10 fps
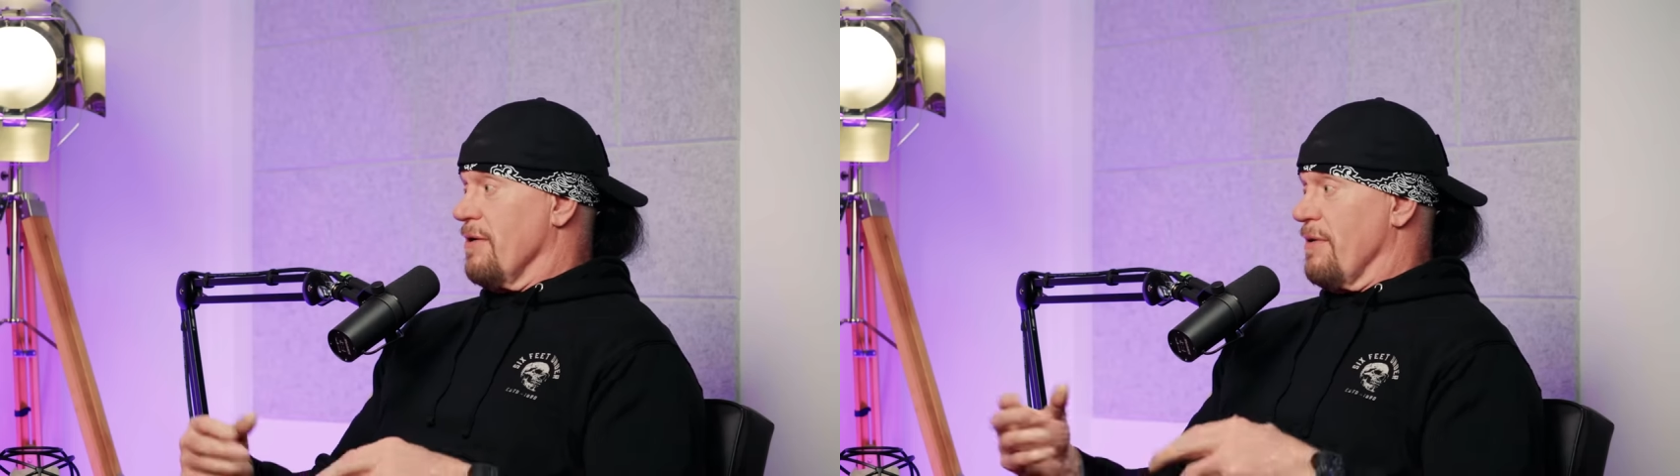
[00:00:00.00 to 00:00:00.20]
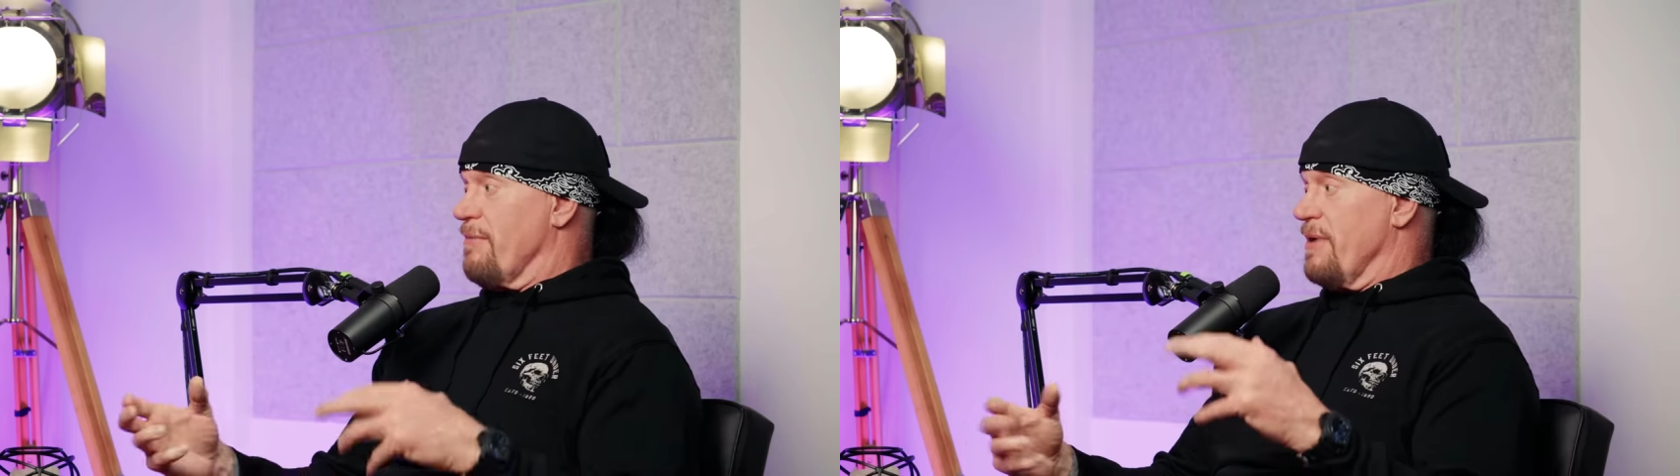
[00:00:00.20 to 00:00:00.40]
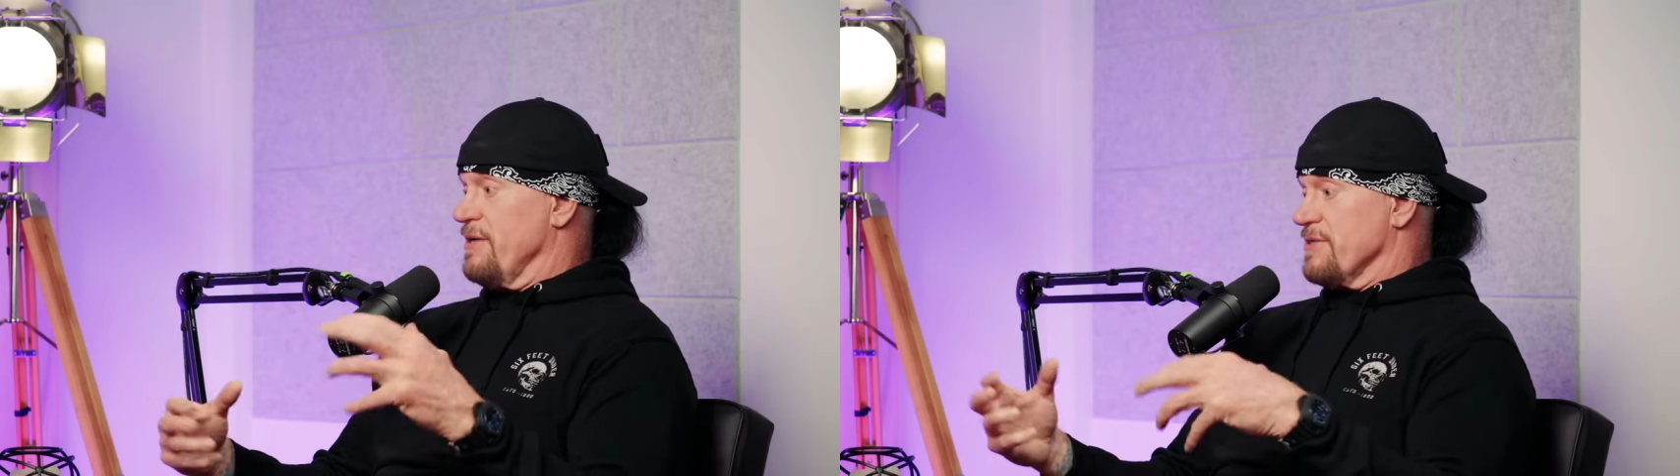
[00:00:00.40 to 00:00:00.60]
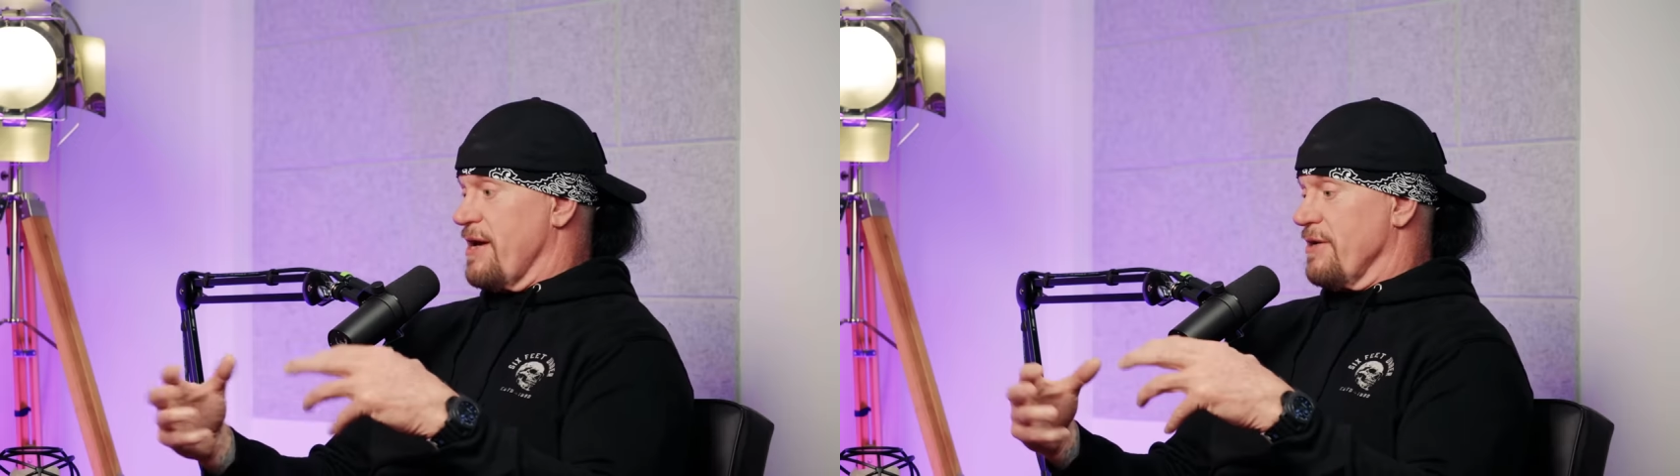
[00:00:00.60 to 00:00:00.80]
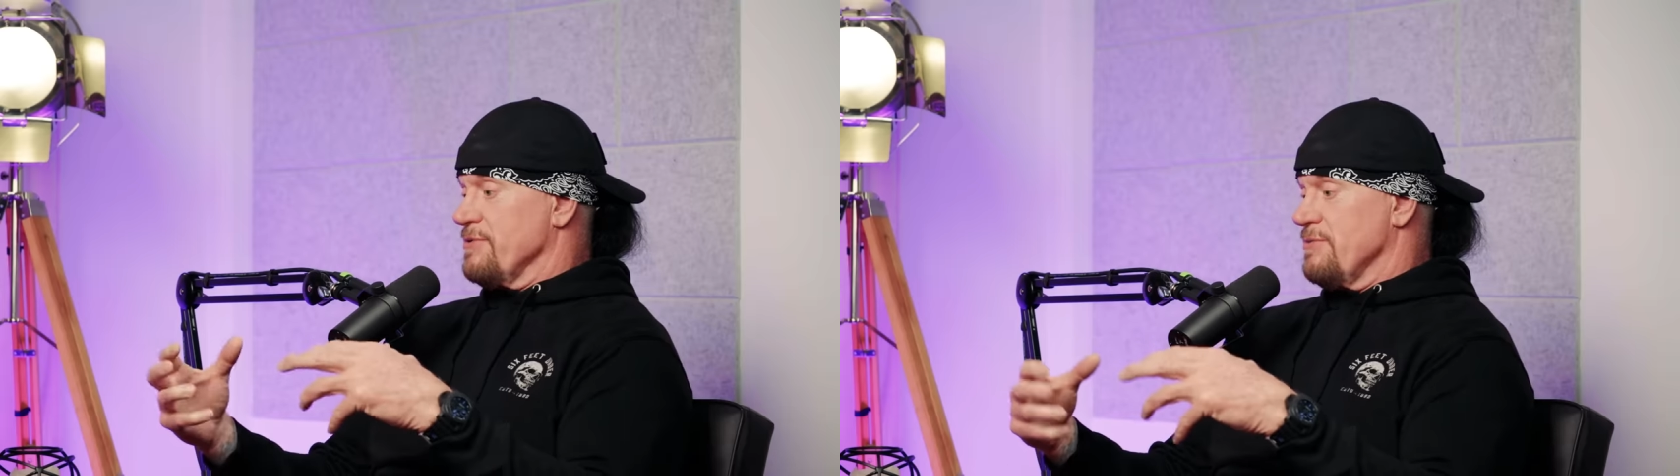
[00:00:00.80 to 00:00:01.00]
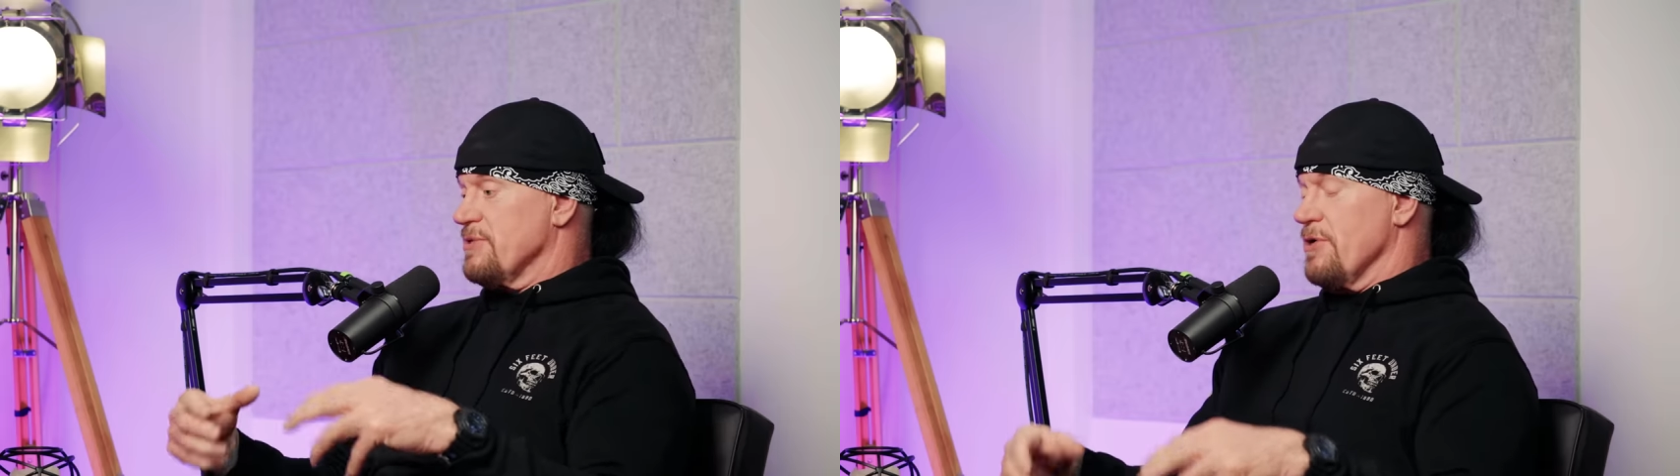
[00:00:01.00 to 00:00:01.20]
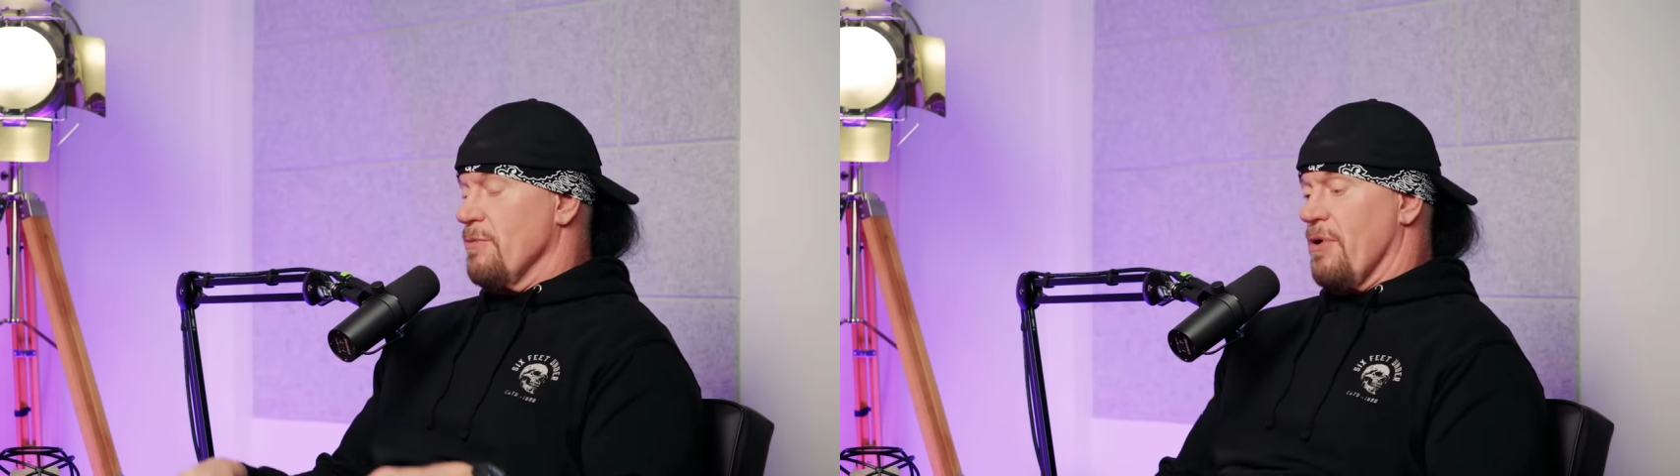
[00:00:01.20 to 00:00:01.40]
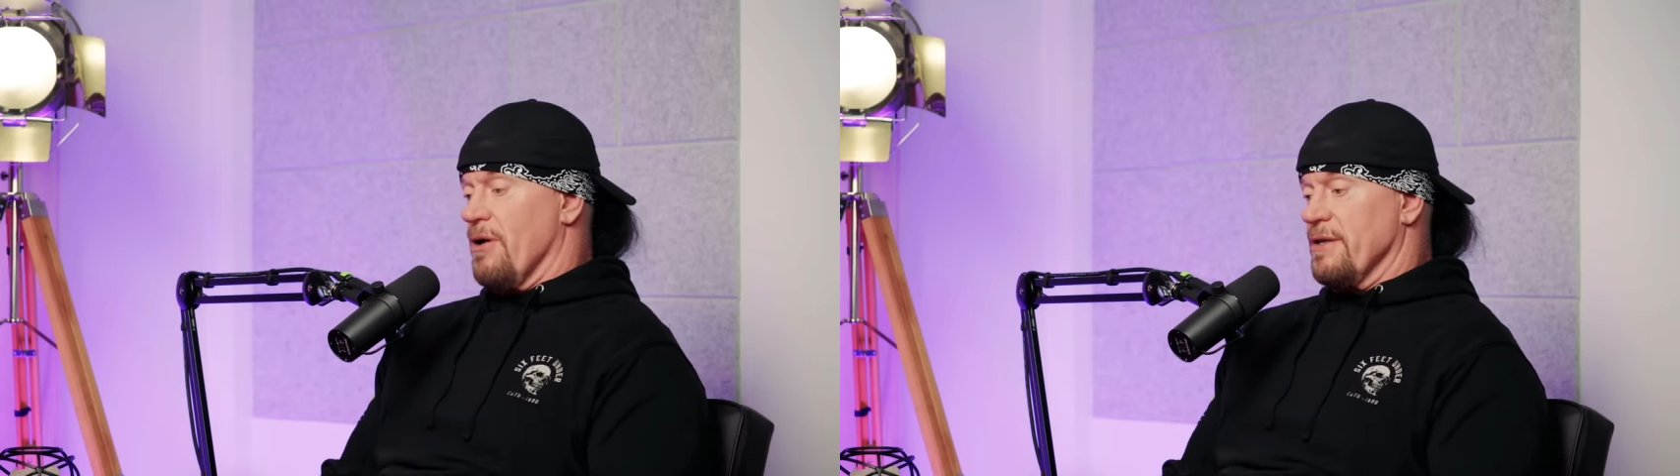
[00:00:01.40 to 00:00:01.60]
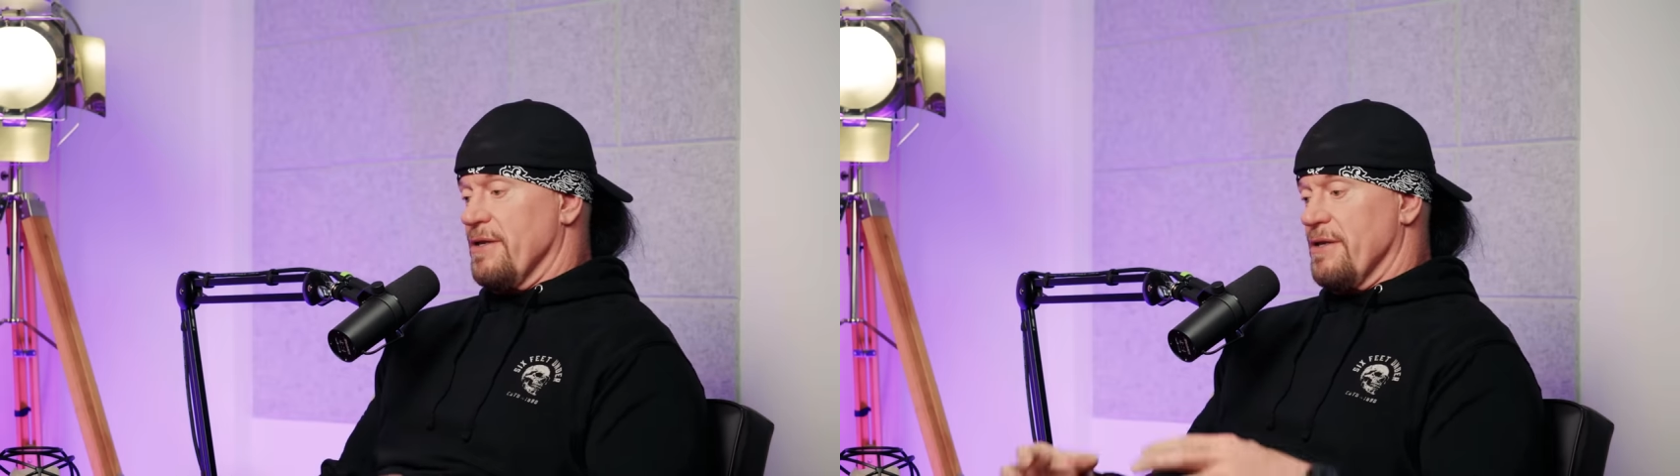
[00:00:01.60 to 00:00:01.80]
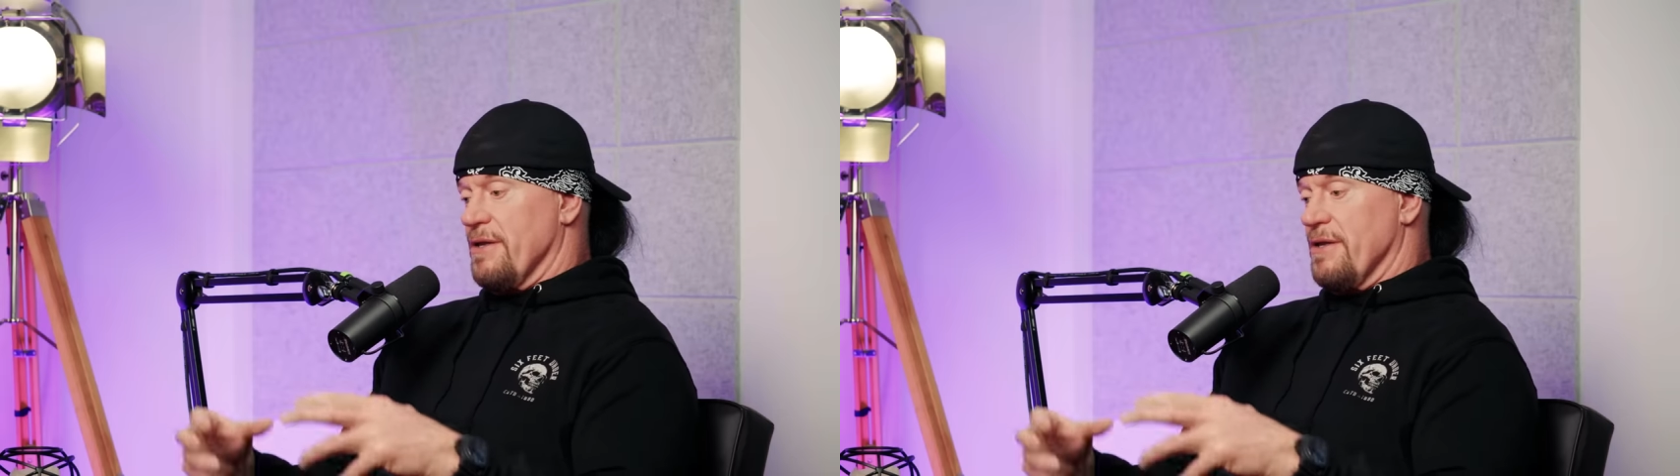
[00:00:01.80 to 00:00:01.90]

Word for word: you know, everybody's kind of snowballing